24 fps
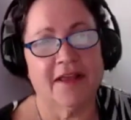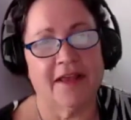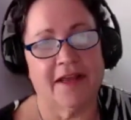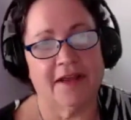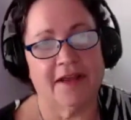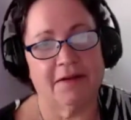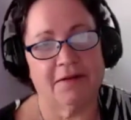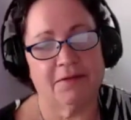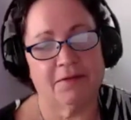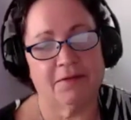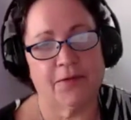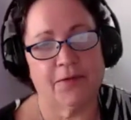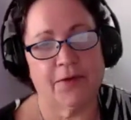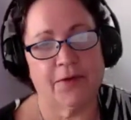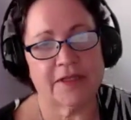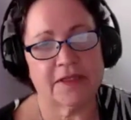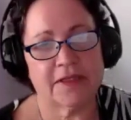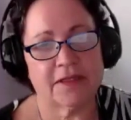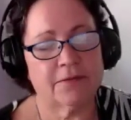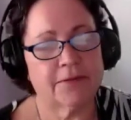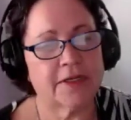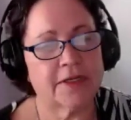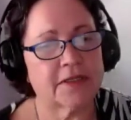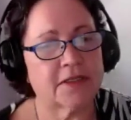And what
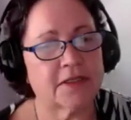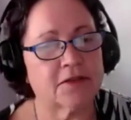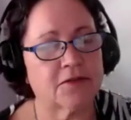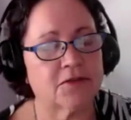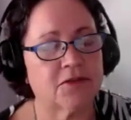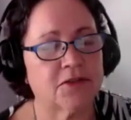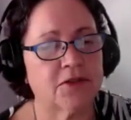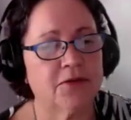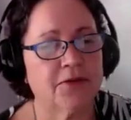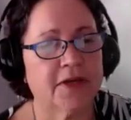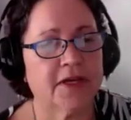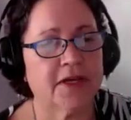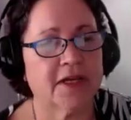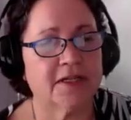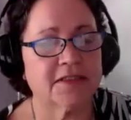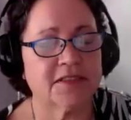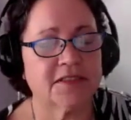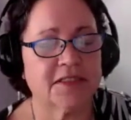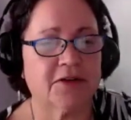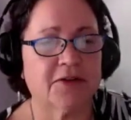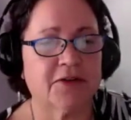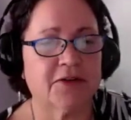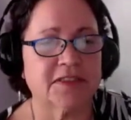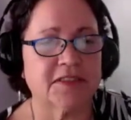they're doing, it's
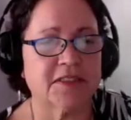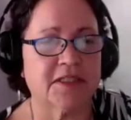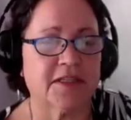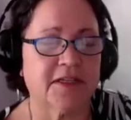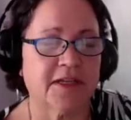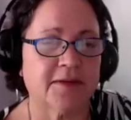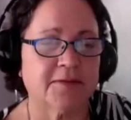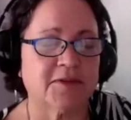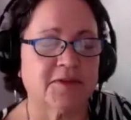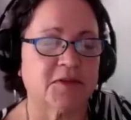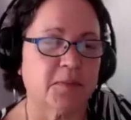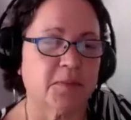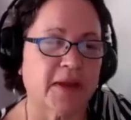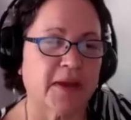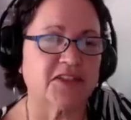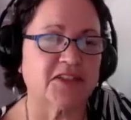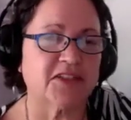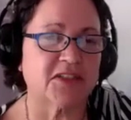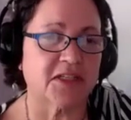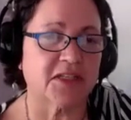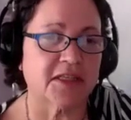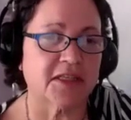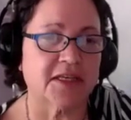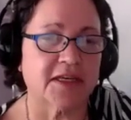interesting, the name is
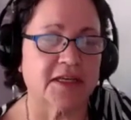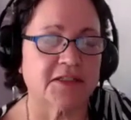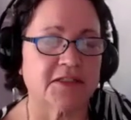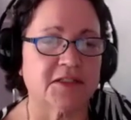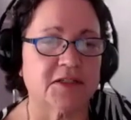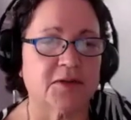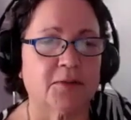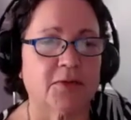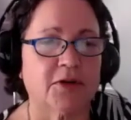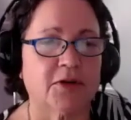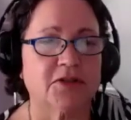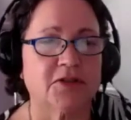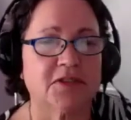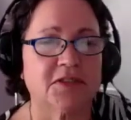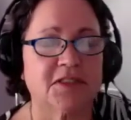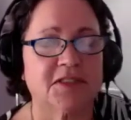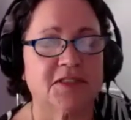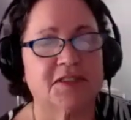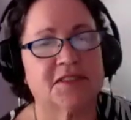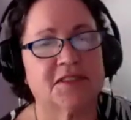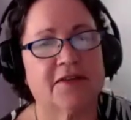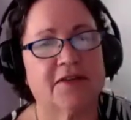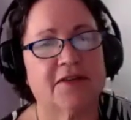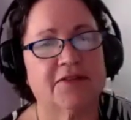pension-linked
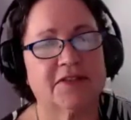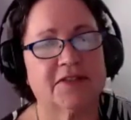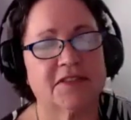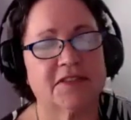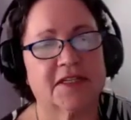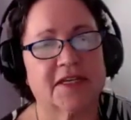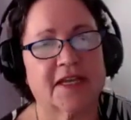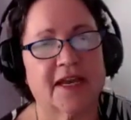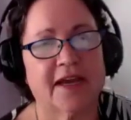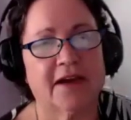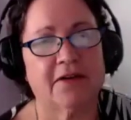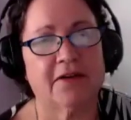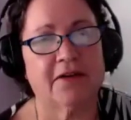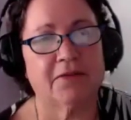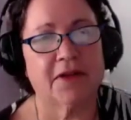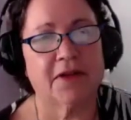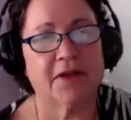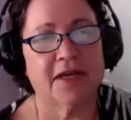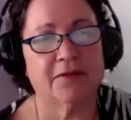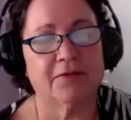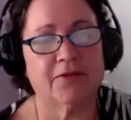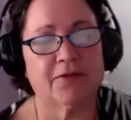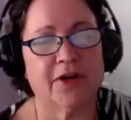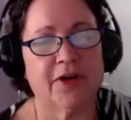emergency savings account.
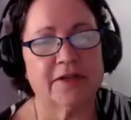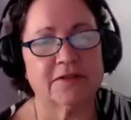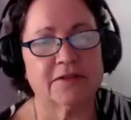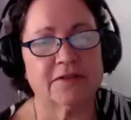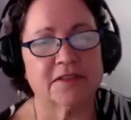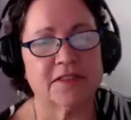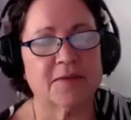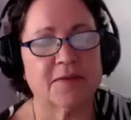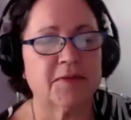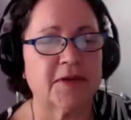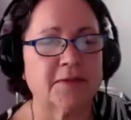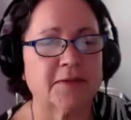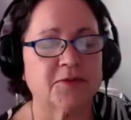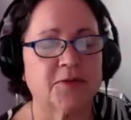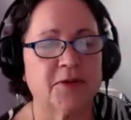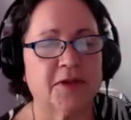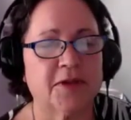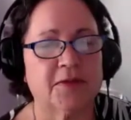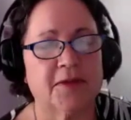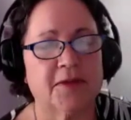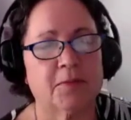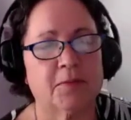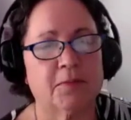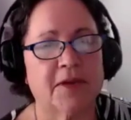And sometimes when
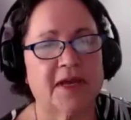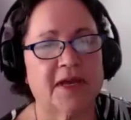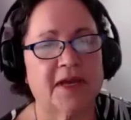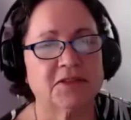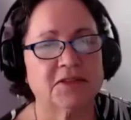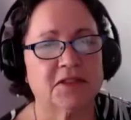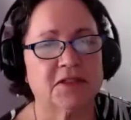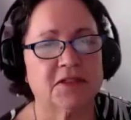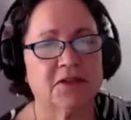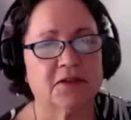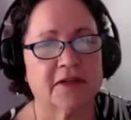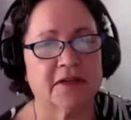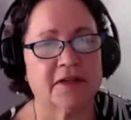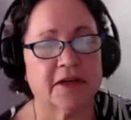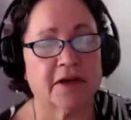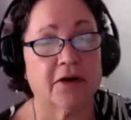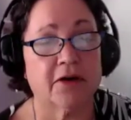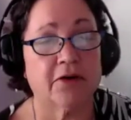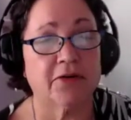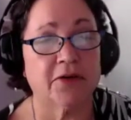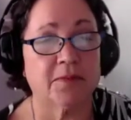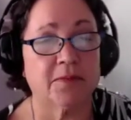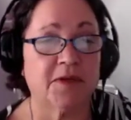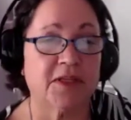you think pension, you're like,
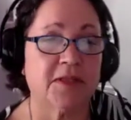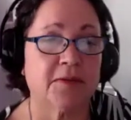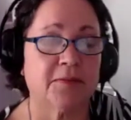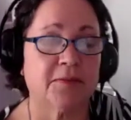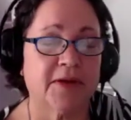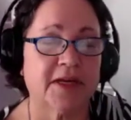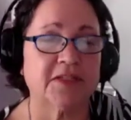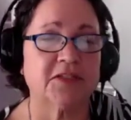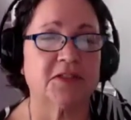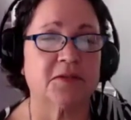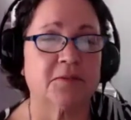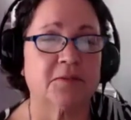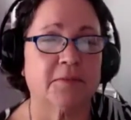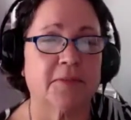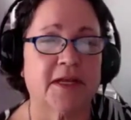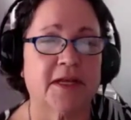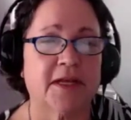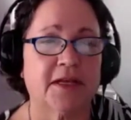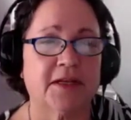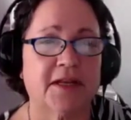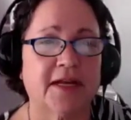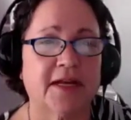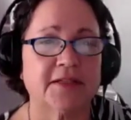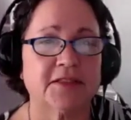oh, you mean the pension
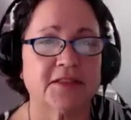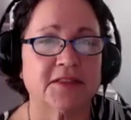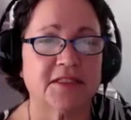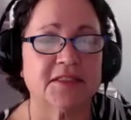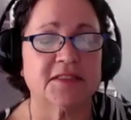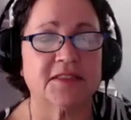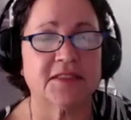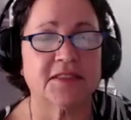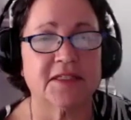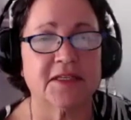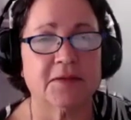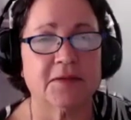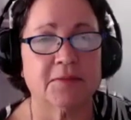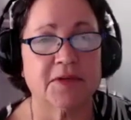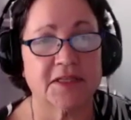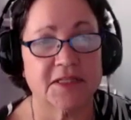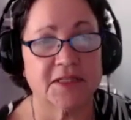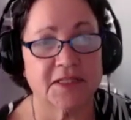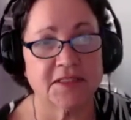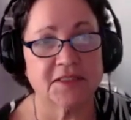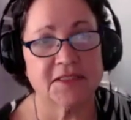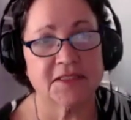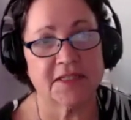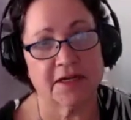plan, not DC. But
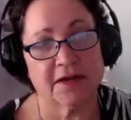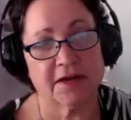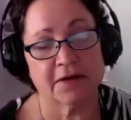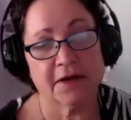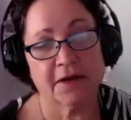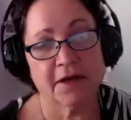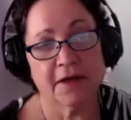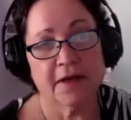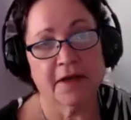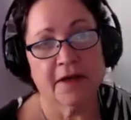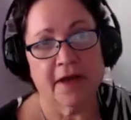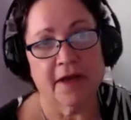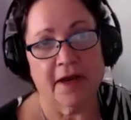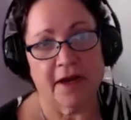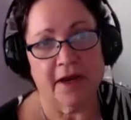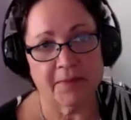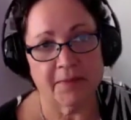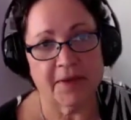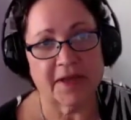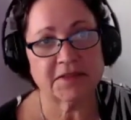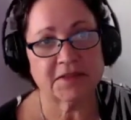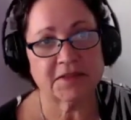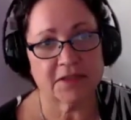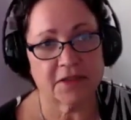these are
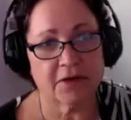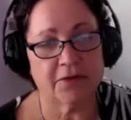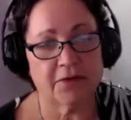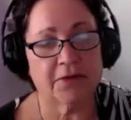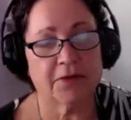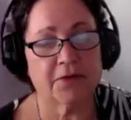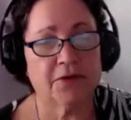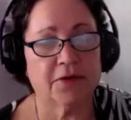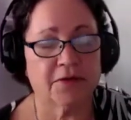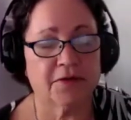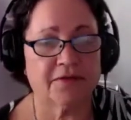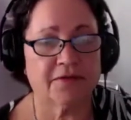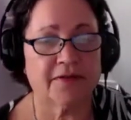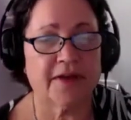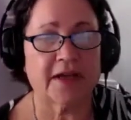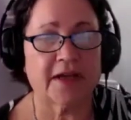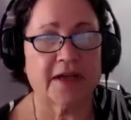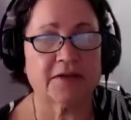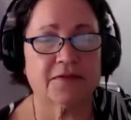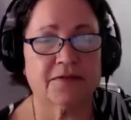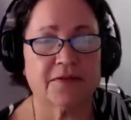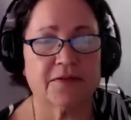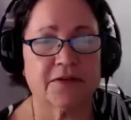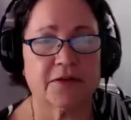meant to go into
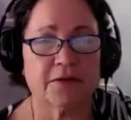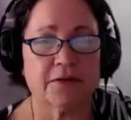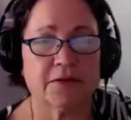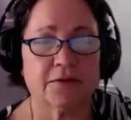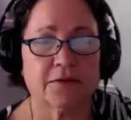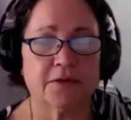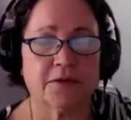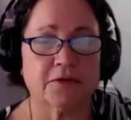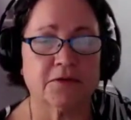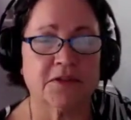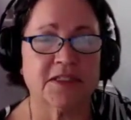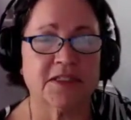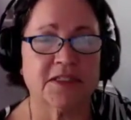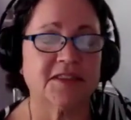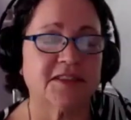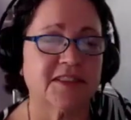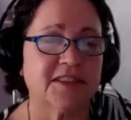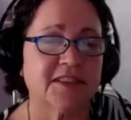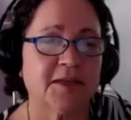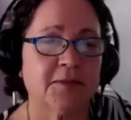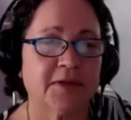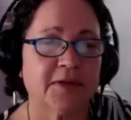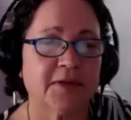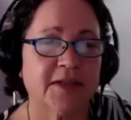effect for
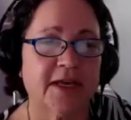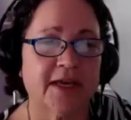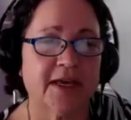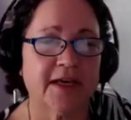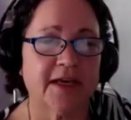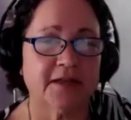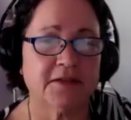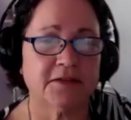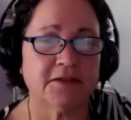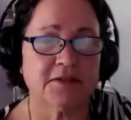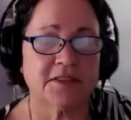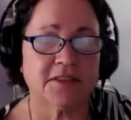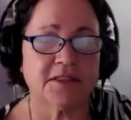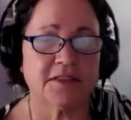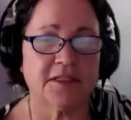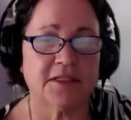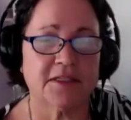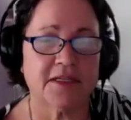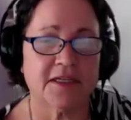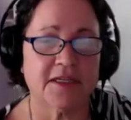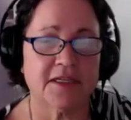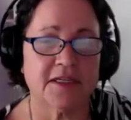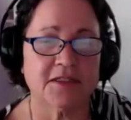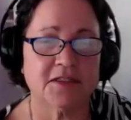DC plans in
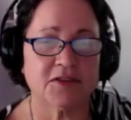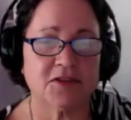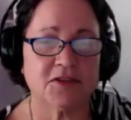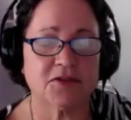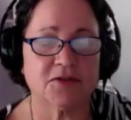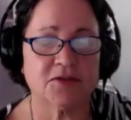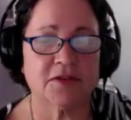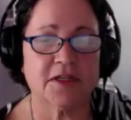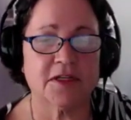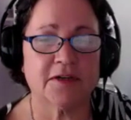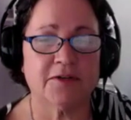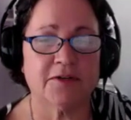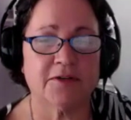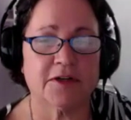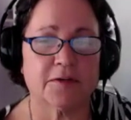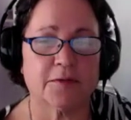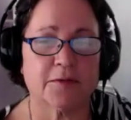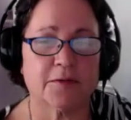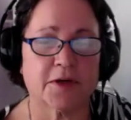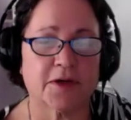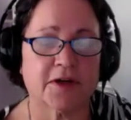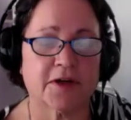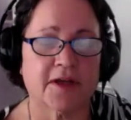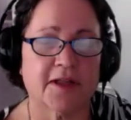the industry.
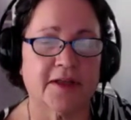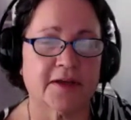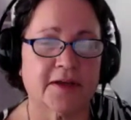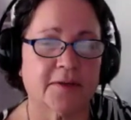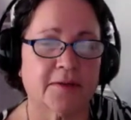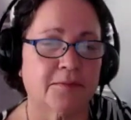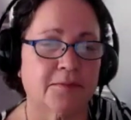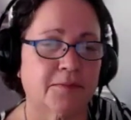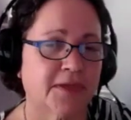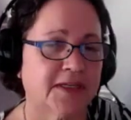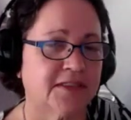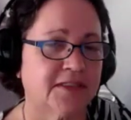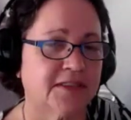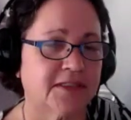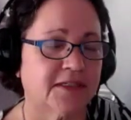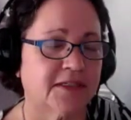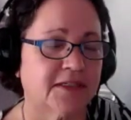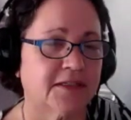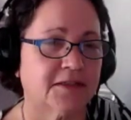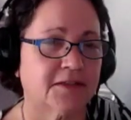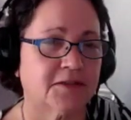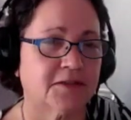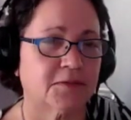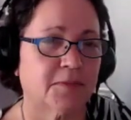We're calling them
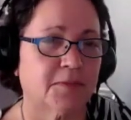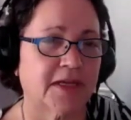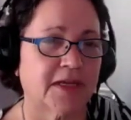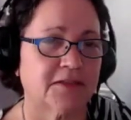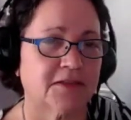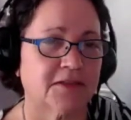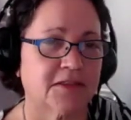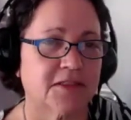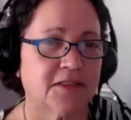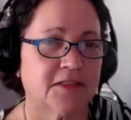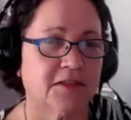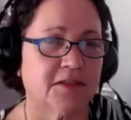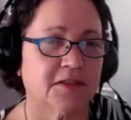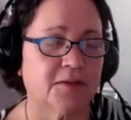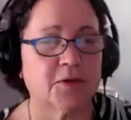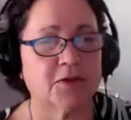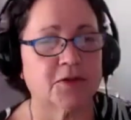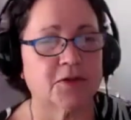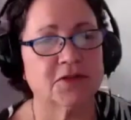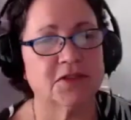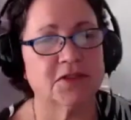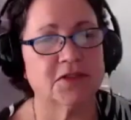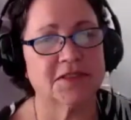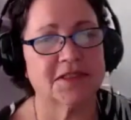PISAs, pension
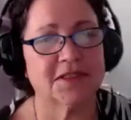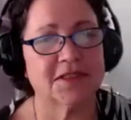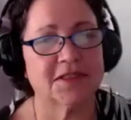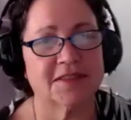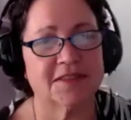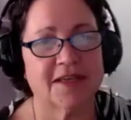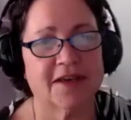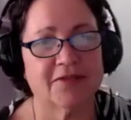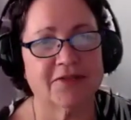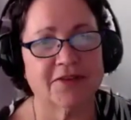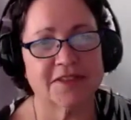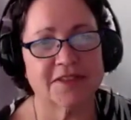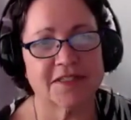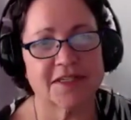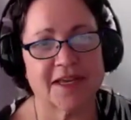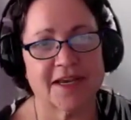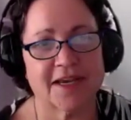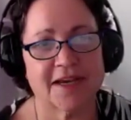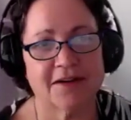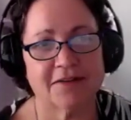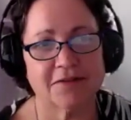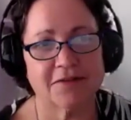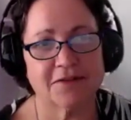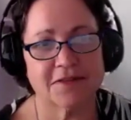emergency savings
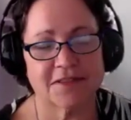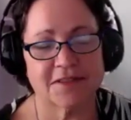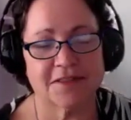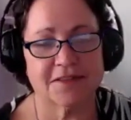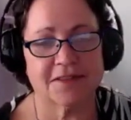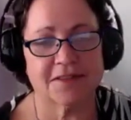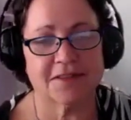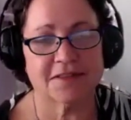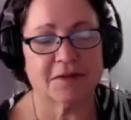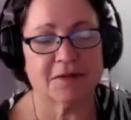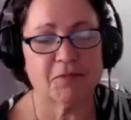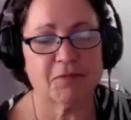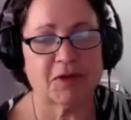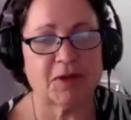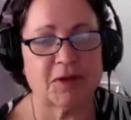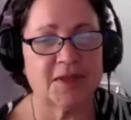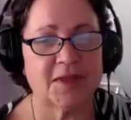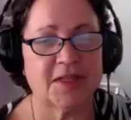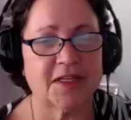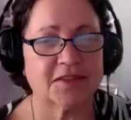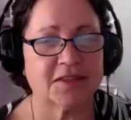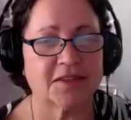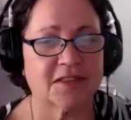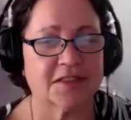accounts. And maybe
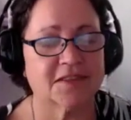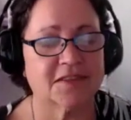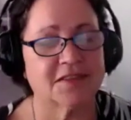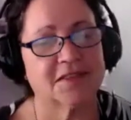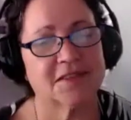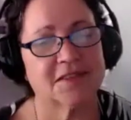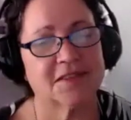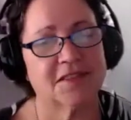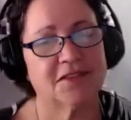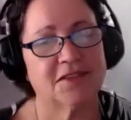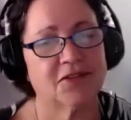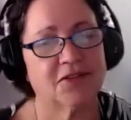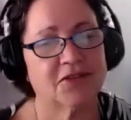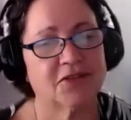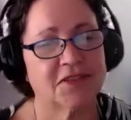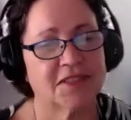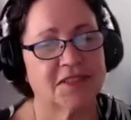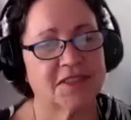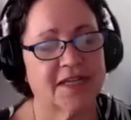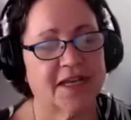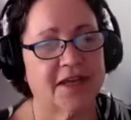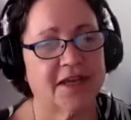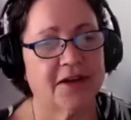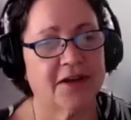that's because it's easier to
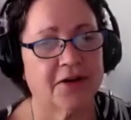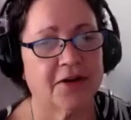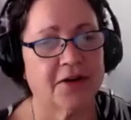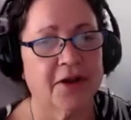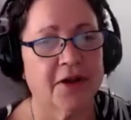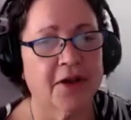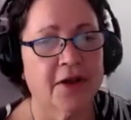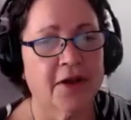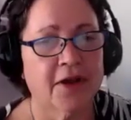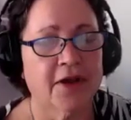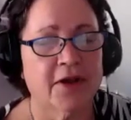say here.